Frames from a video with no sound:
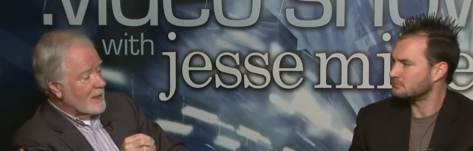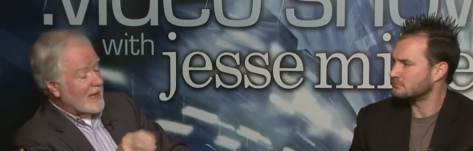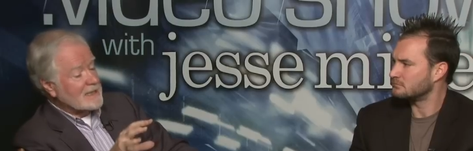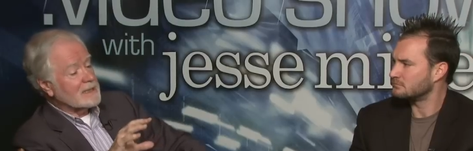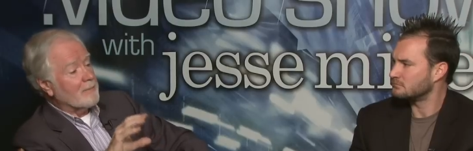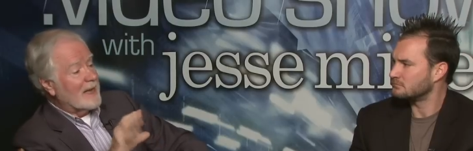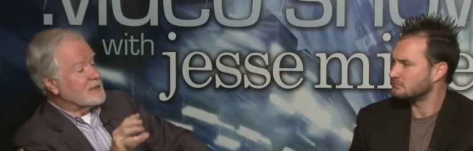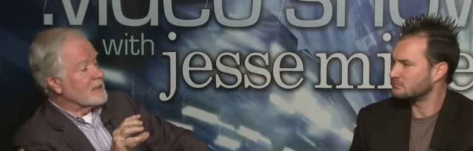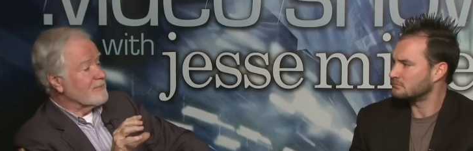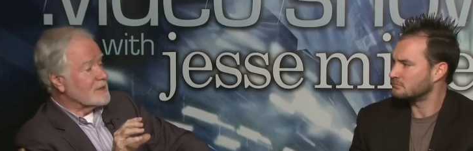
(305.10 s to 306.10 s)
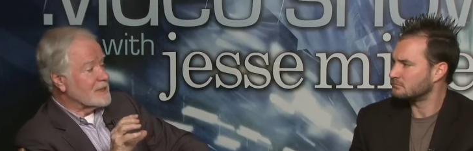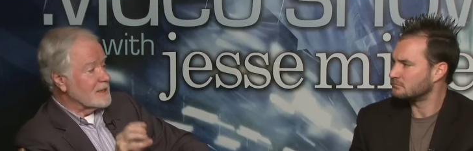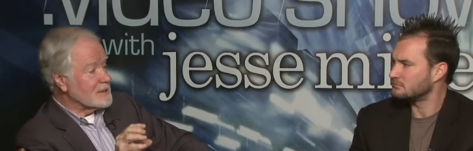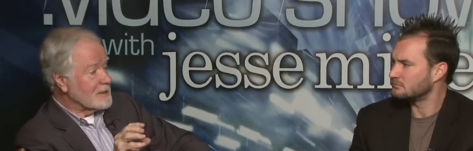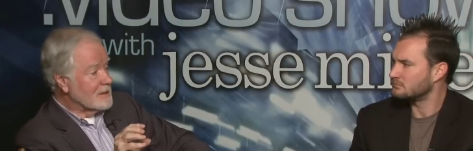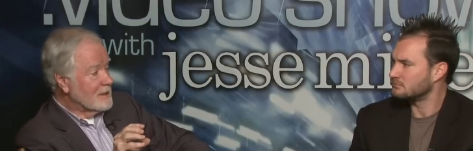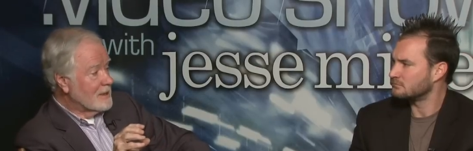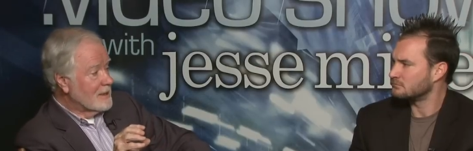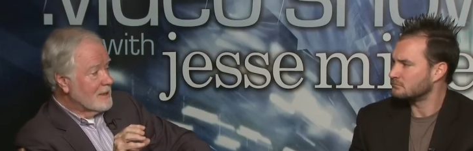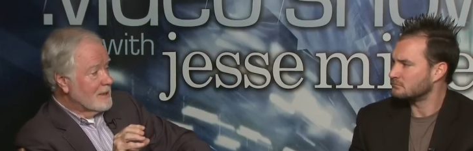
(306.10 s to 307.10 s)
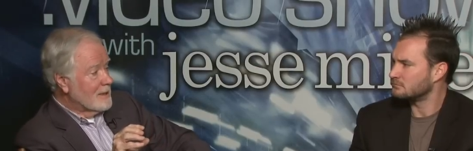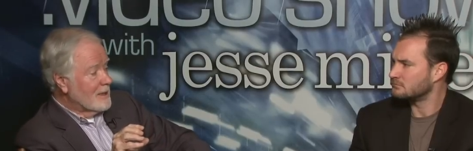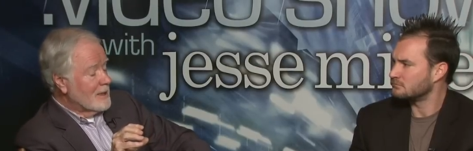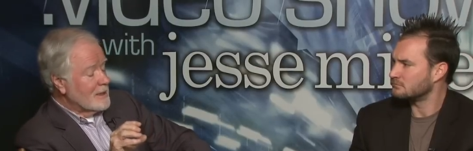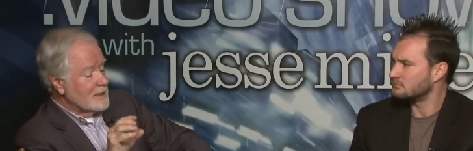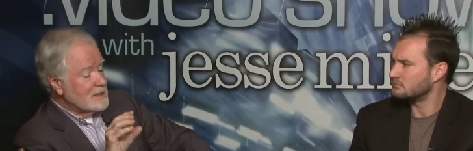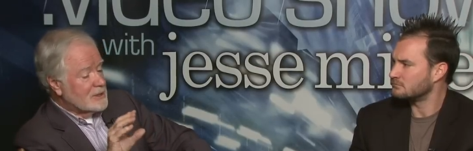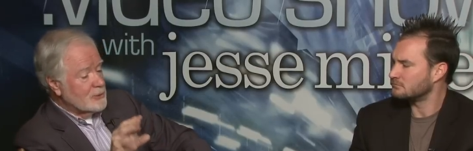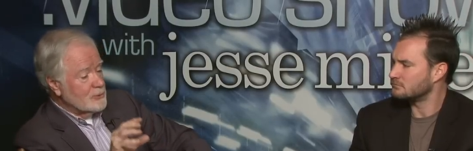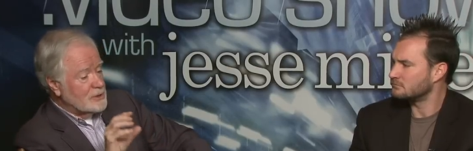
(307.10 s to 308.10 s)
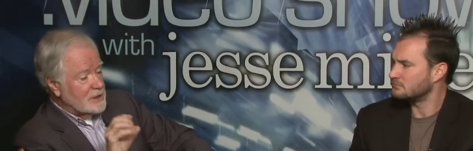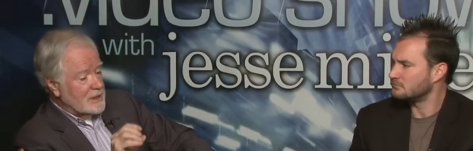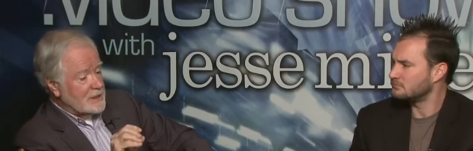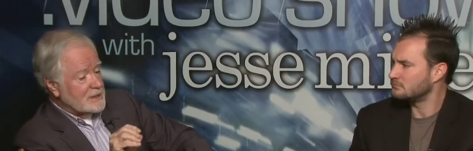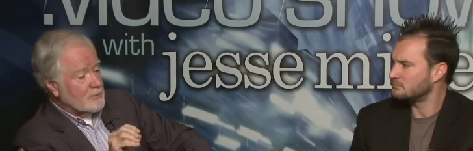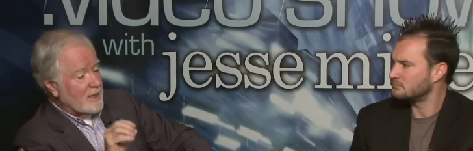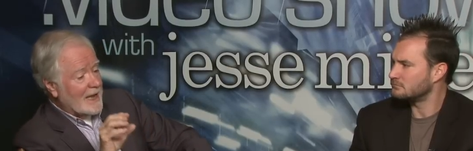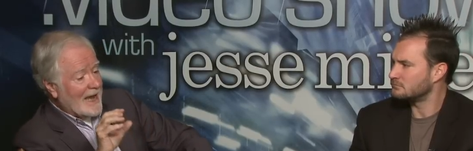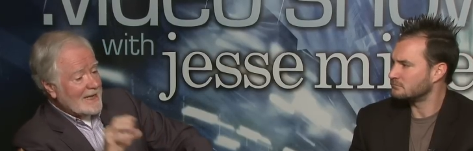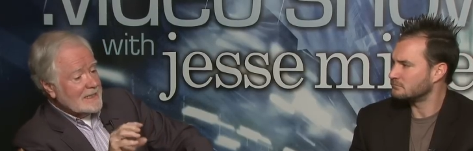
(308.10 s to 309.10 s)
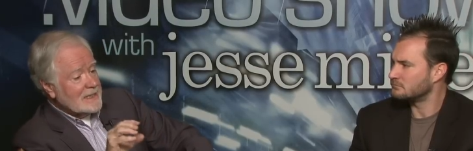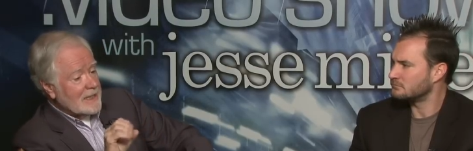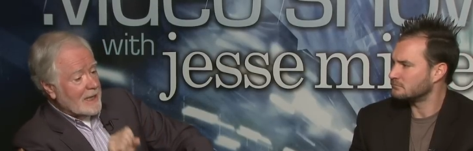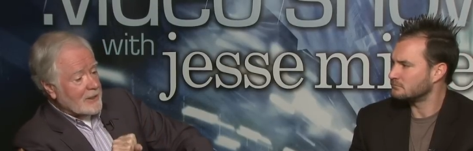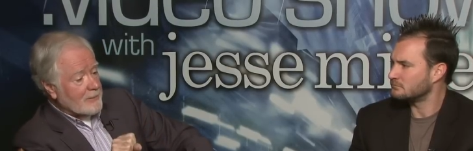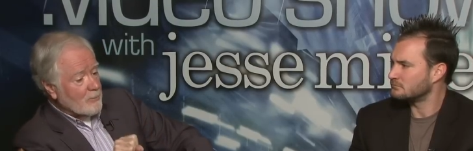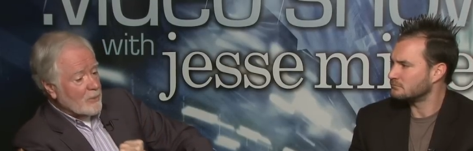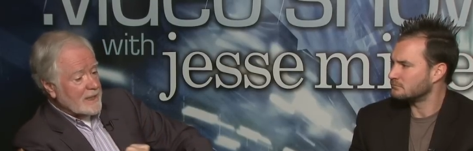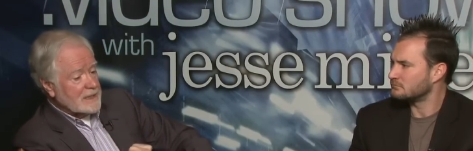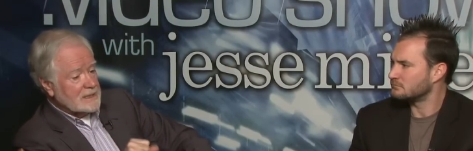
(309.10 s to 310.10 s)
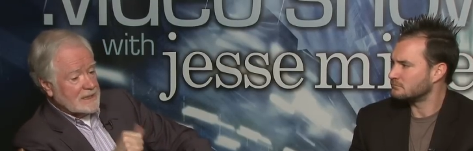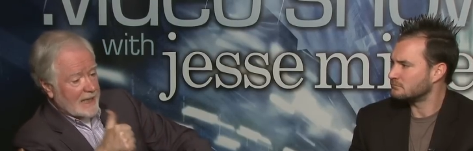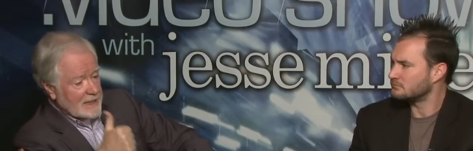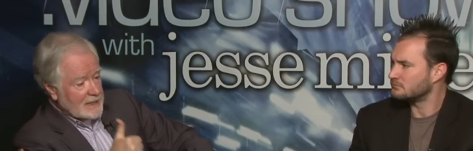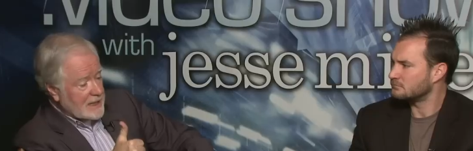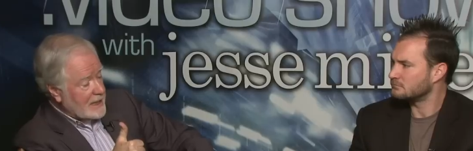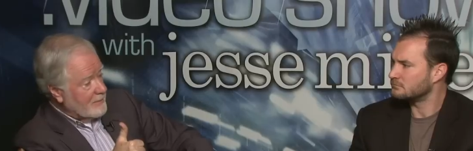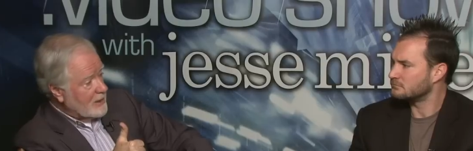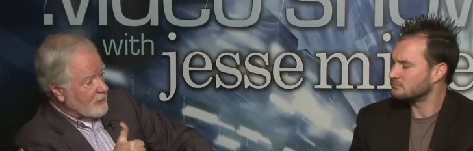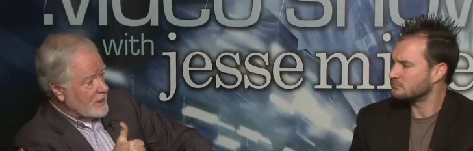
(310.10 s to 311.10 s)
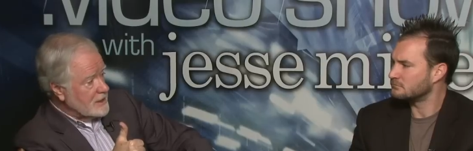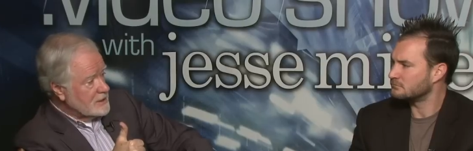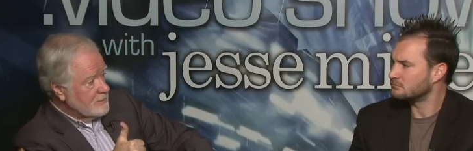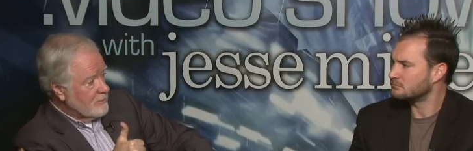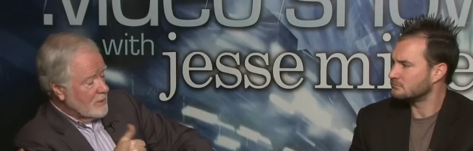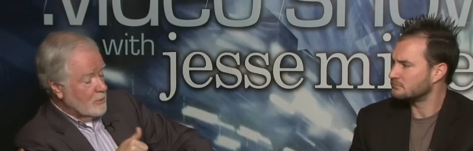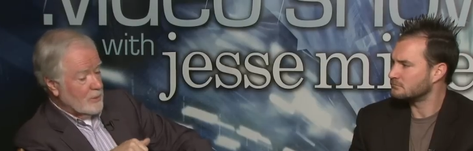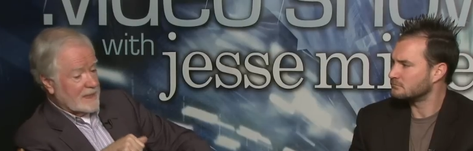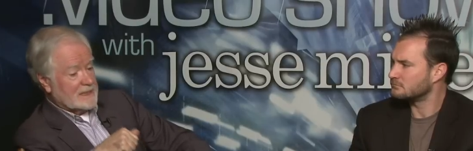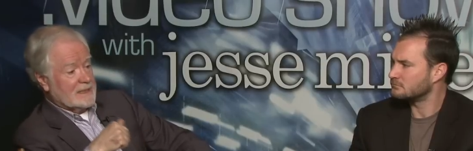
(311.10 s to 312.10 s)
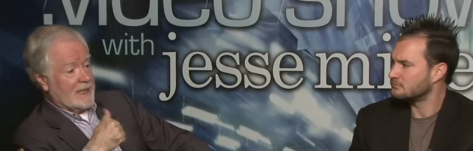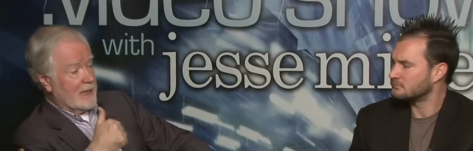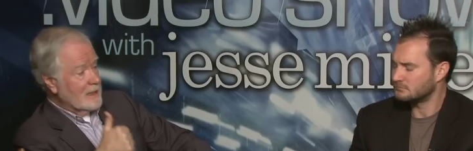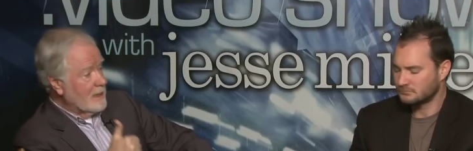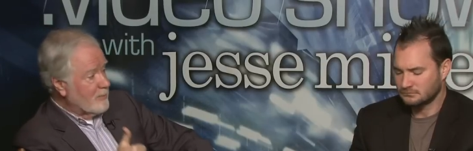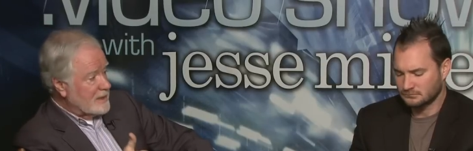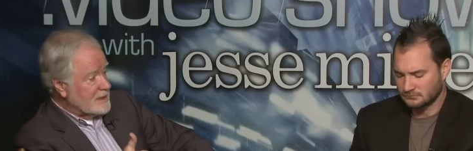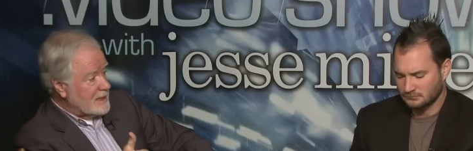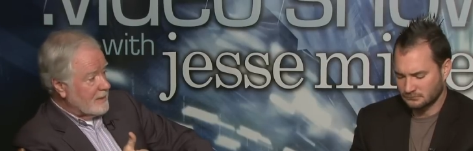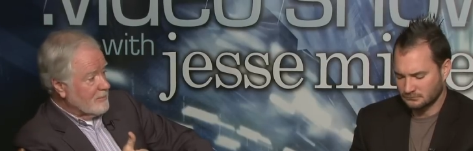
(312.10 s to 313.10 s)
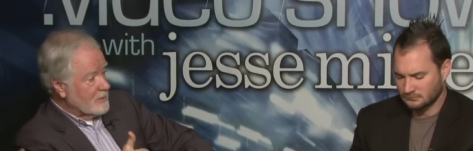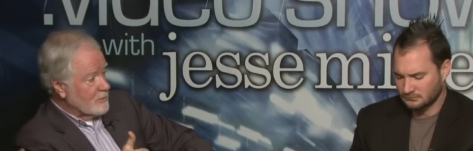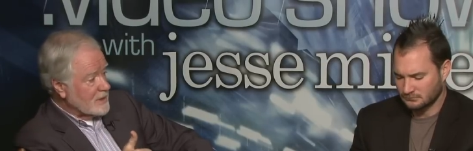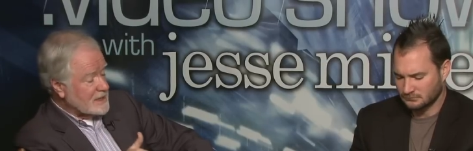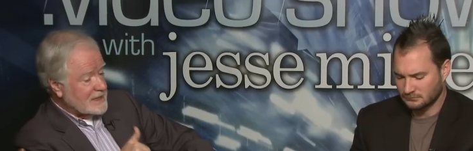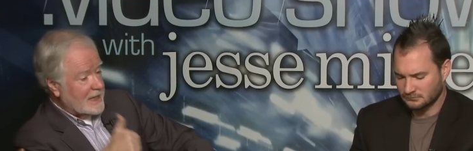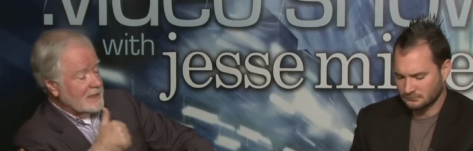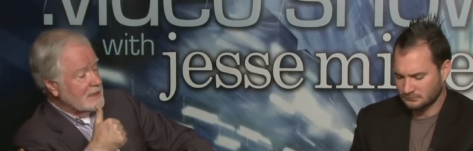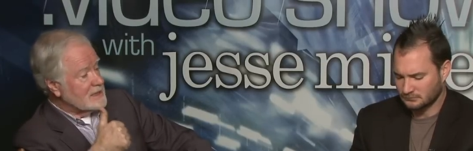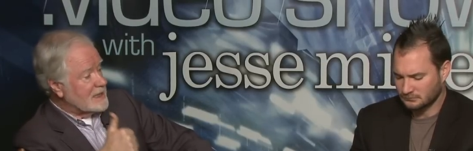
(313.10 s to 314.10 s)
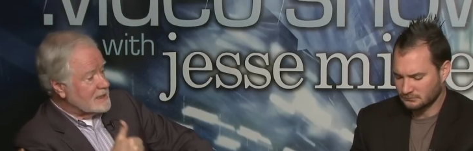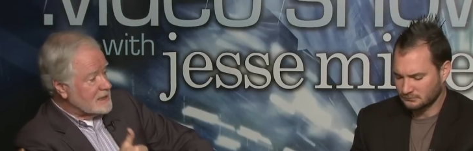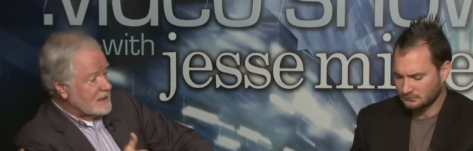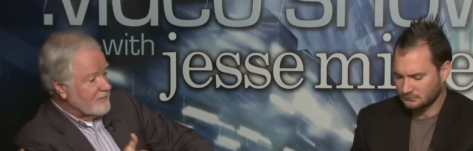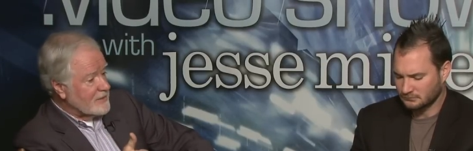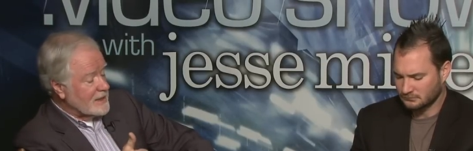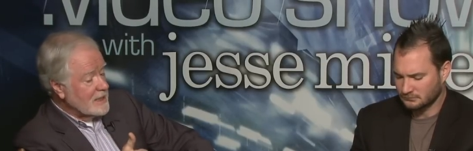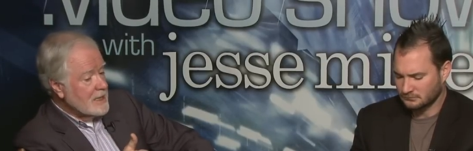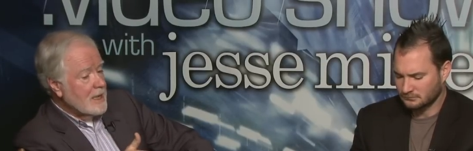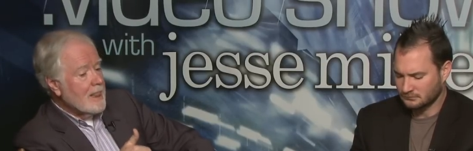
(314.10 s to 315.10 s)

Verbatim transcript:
Speaker 1: and that's the magic of the sensor. These two G's, when added together, we extend the dynamic range, we extend the bit depth, we extend the sensitivity,